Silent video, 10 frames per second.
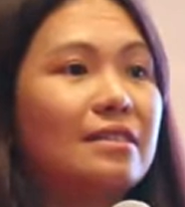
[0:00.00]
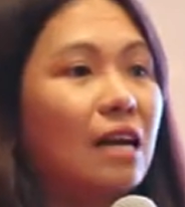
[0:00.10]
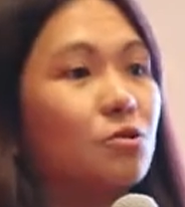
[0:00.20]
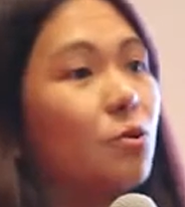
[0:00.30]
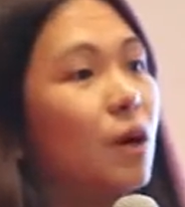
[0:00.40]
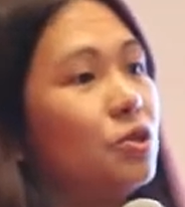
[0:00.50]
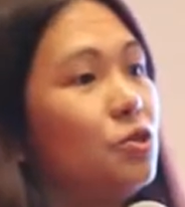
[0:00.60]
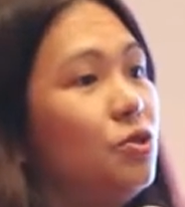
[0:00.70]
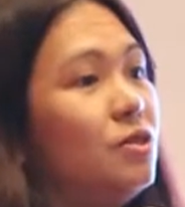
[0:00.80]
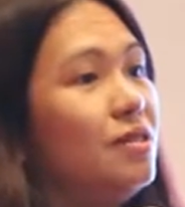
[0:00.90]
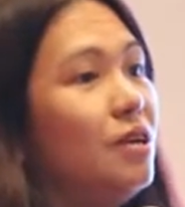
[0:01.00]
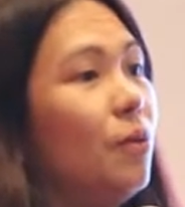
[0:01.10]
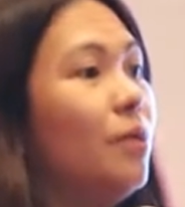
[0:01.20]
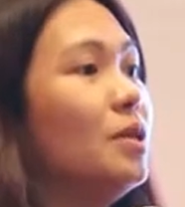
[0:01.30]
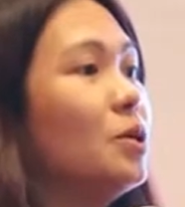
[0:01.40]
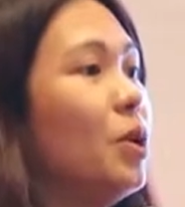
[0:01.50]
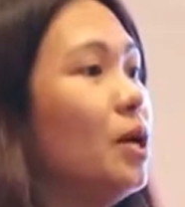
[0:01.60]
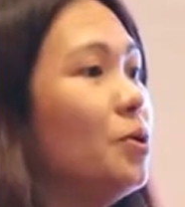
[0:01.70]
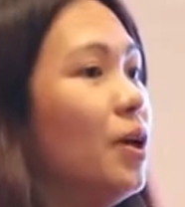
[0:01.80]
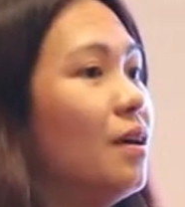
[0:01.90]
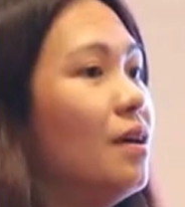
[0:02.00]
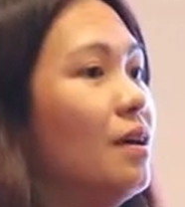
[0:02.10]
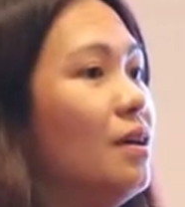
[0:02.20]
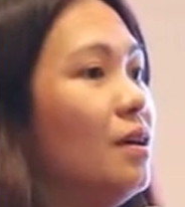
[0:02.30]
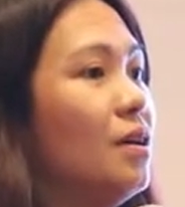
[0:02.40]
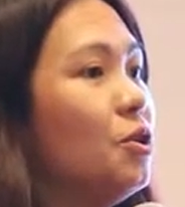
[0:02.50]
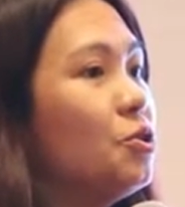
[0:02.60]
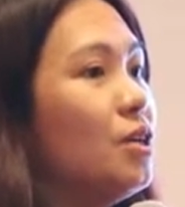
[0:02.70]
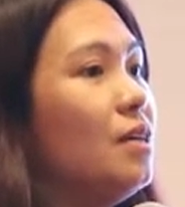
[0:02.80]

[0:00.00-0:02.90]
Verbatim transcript: And the green solutions come Greater China,